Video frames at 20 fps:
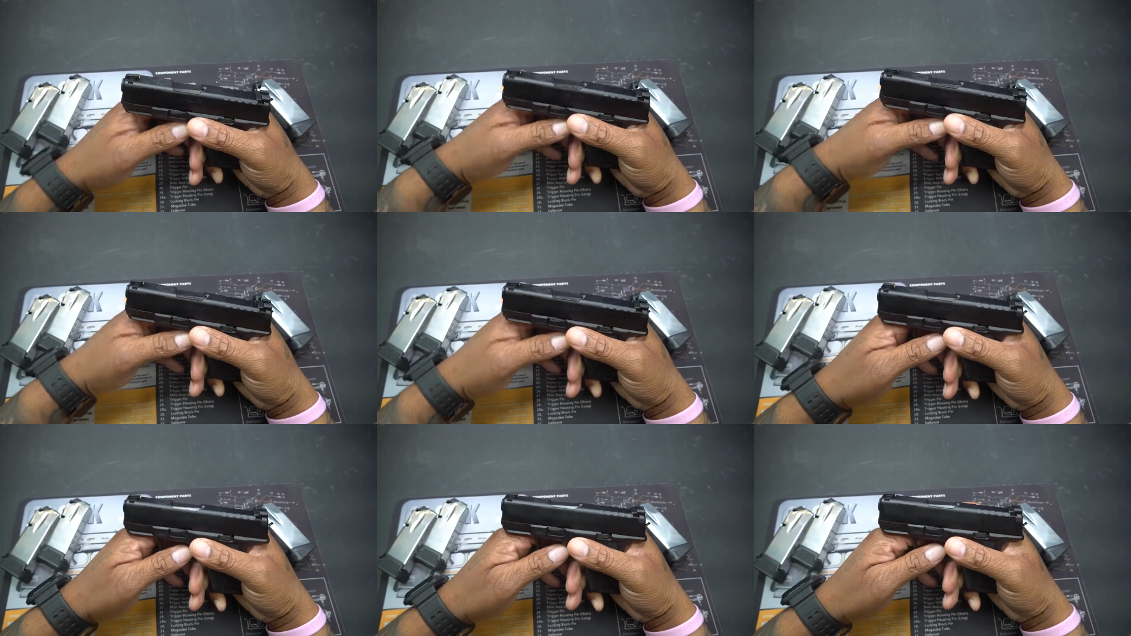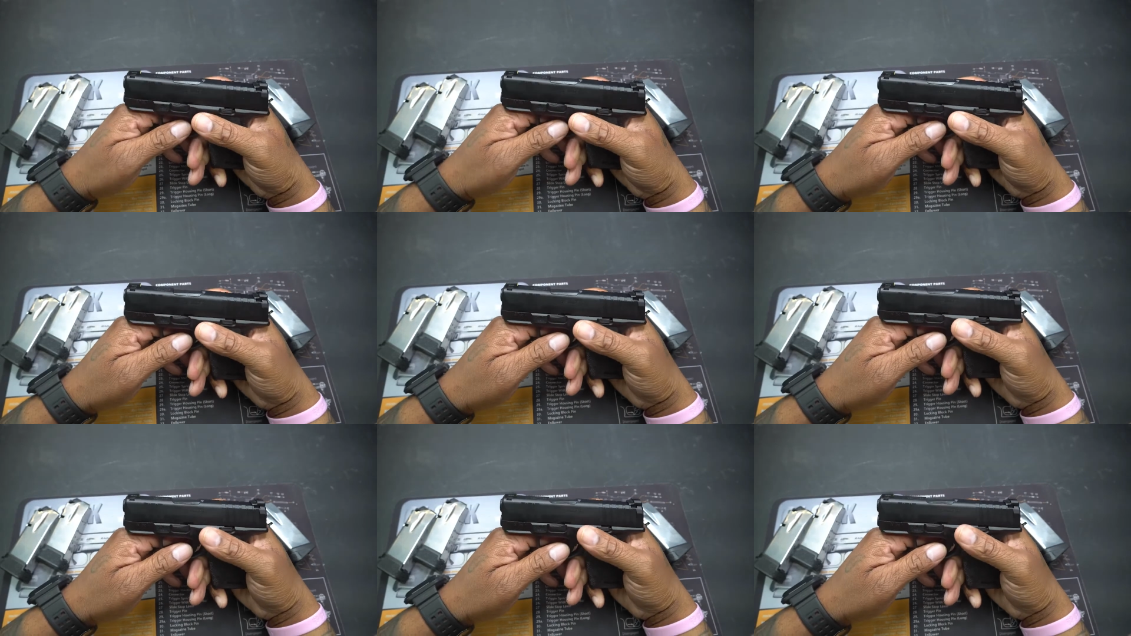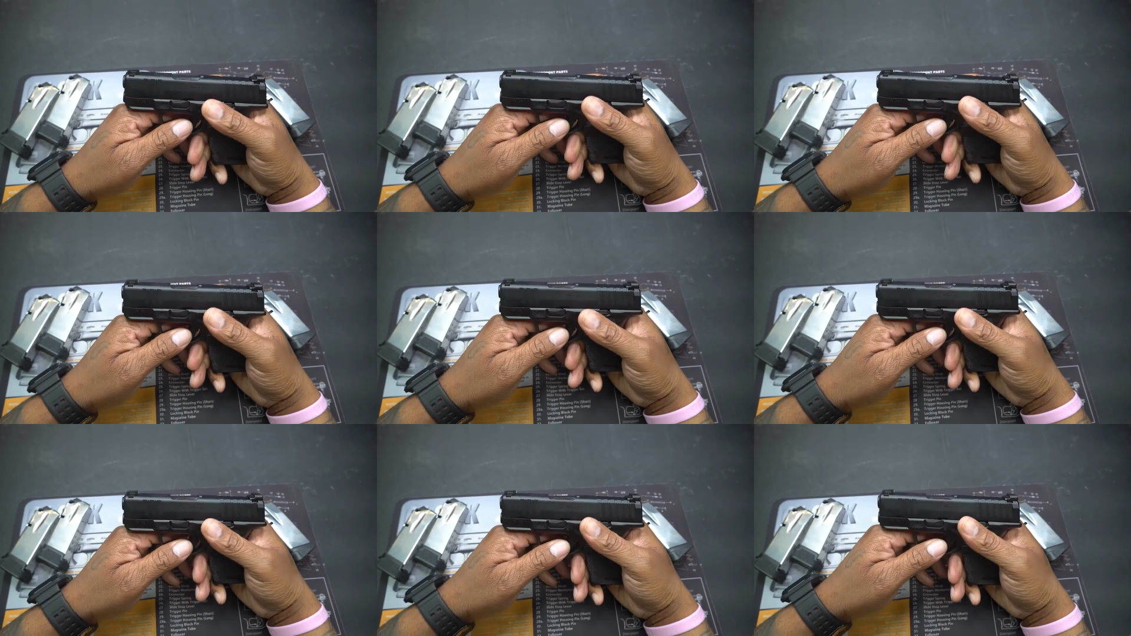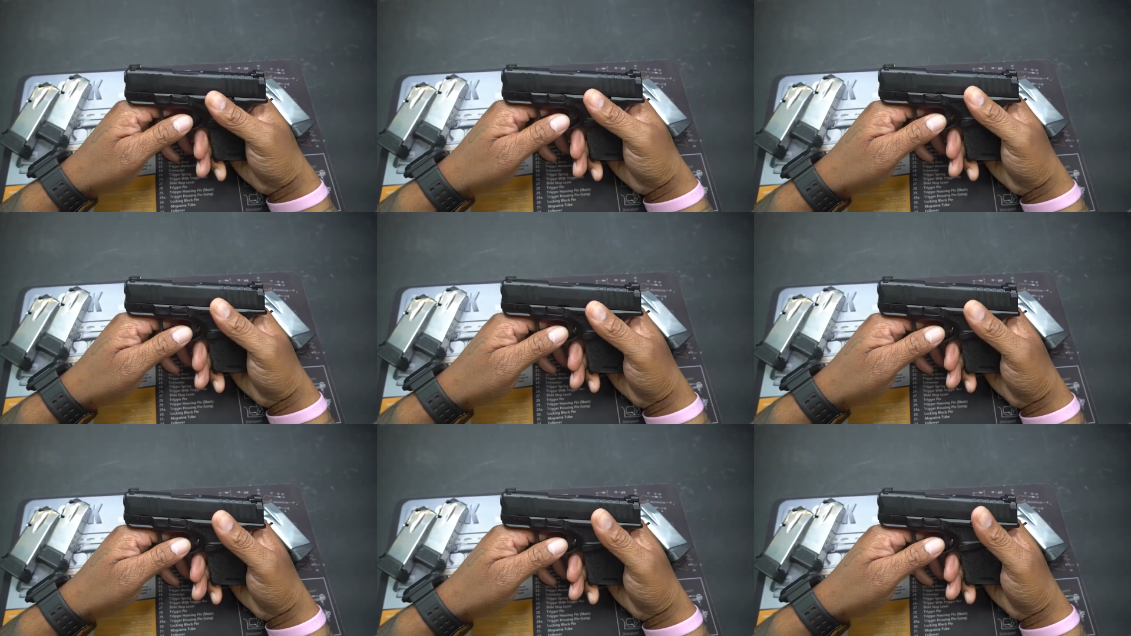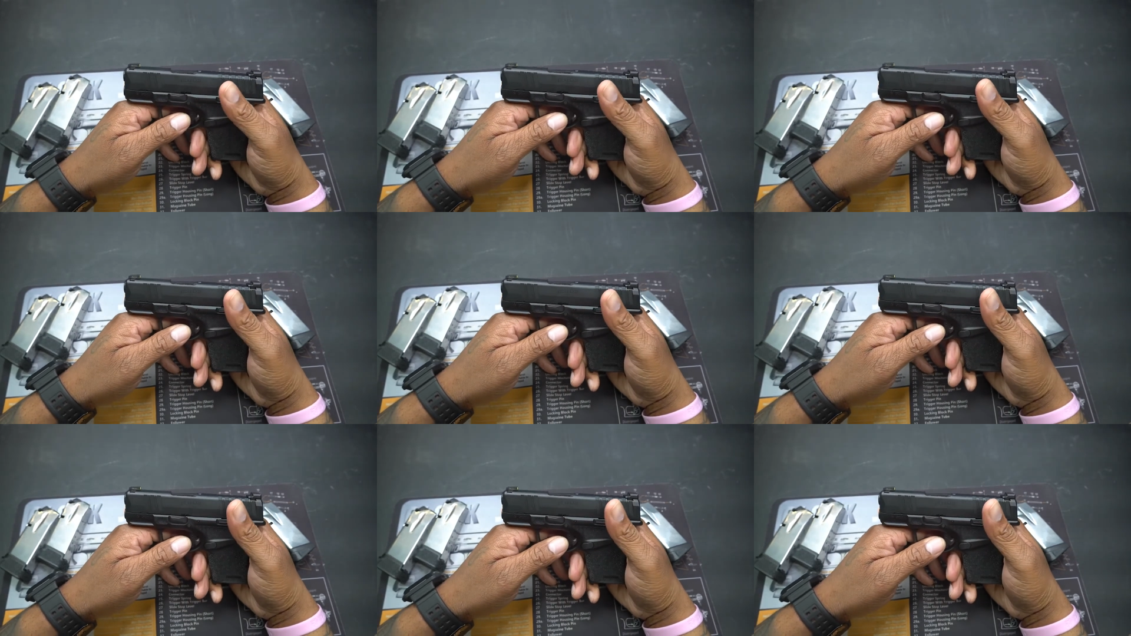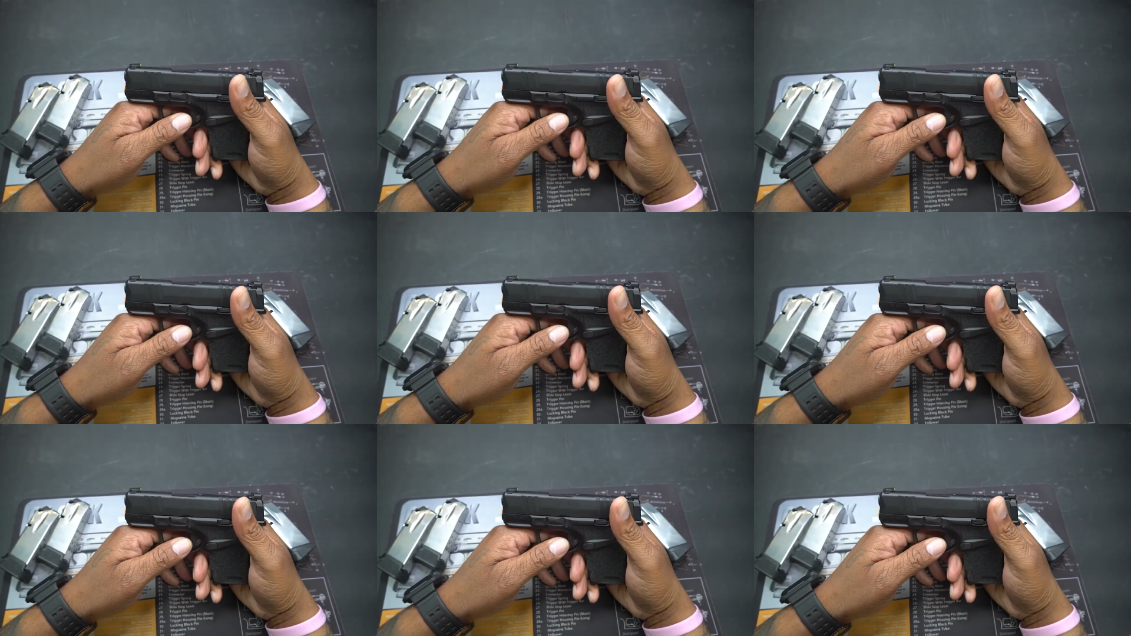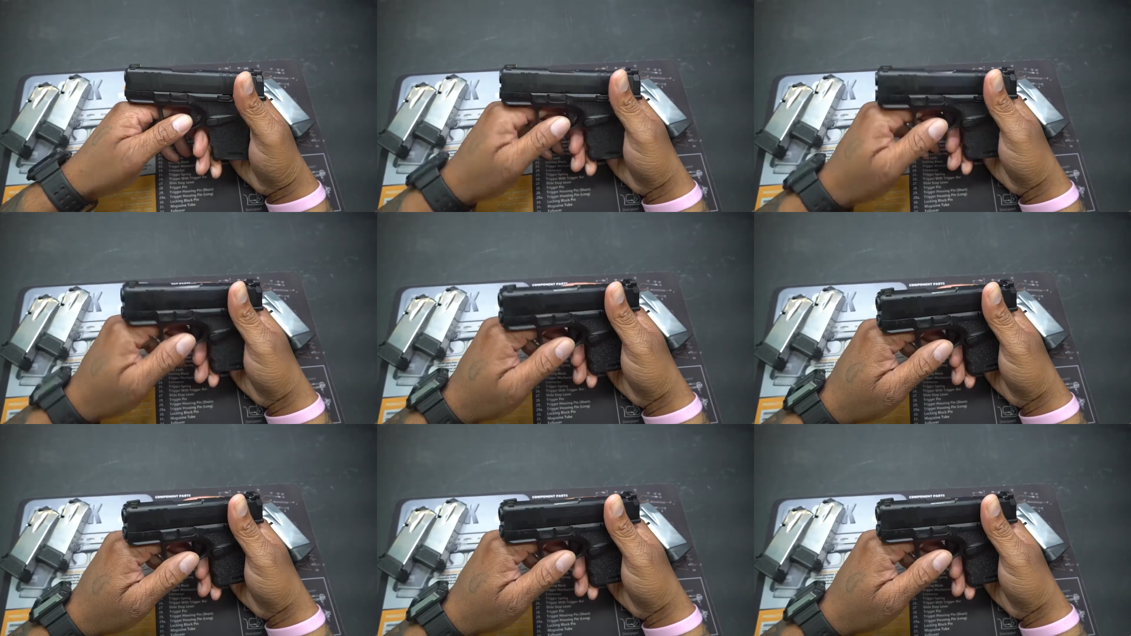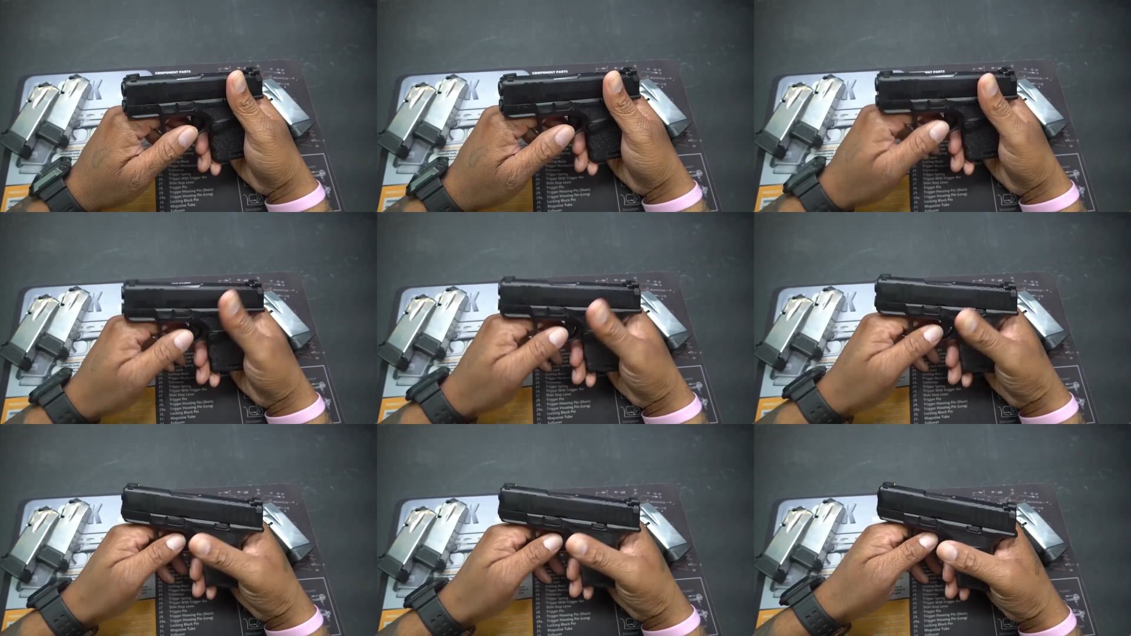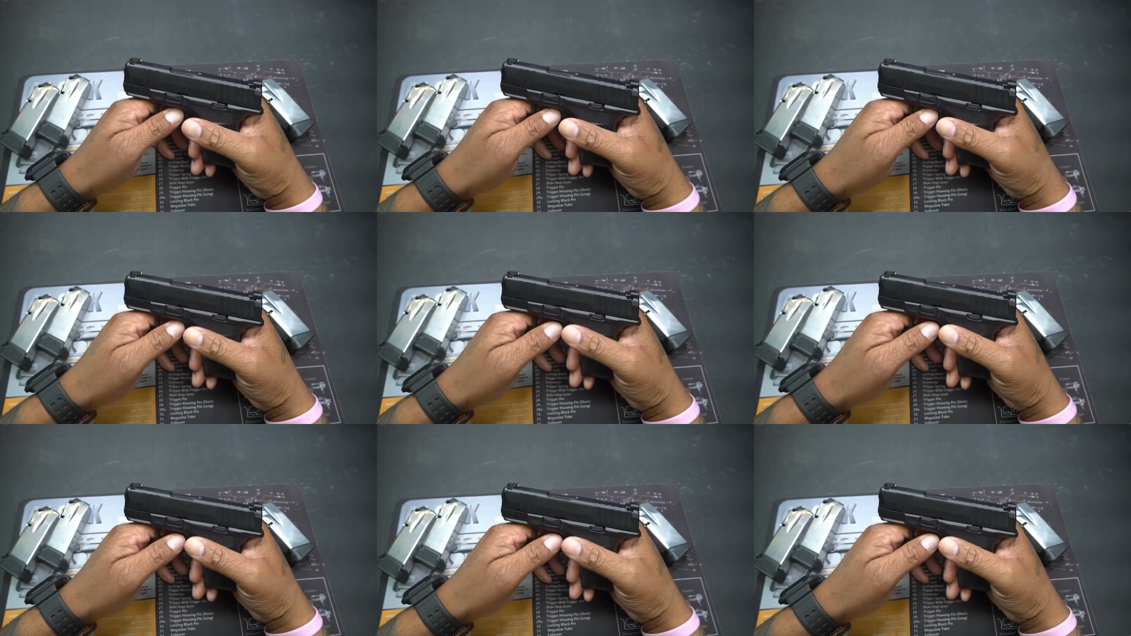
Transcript: (no speaker visible)